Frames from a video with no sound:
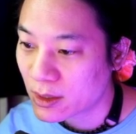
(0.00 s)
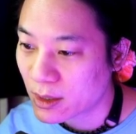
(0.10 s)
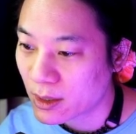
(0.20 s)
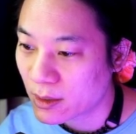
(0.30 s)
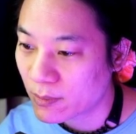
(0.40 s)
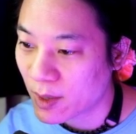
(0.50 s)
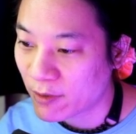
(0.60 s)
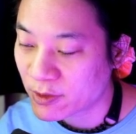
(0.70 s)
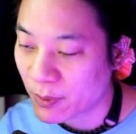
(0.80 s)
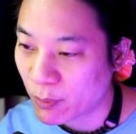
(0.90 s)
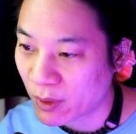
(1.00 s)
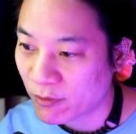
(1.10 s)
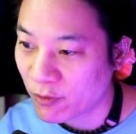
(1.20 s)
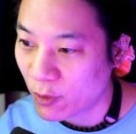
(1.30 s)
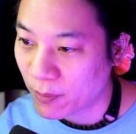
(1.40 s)
have to be 1
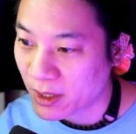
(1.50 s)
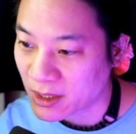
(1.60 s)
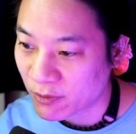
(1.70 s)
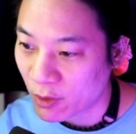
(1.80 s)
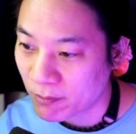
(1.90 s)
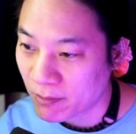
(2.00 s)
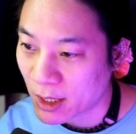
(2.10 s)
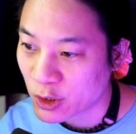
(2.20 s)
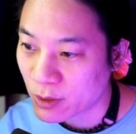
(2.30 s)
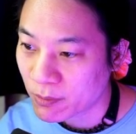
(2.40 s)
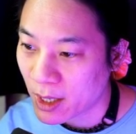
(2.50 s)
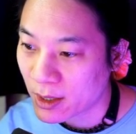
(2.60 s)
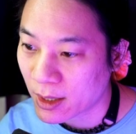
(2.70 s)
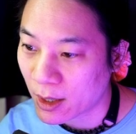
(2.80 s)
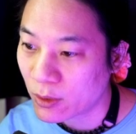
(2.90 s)
and 4, because I've got a matching
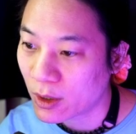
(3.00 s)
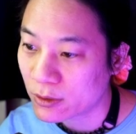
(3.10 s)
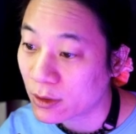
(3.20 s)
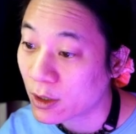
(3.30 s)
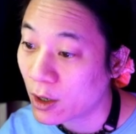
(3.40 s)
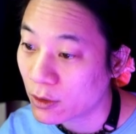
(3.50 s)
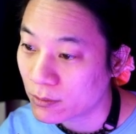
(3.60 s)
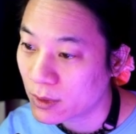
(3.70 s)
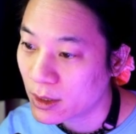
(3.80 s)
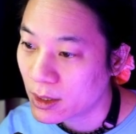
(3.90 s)
pair now on the column.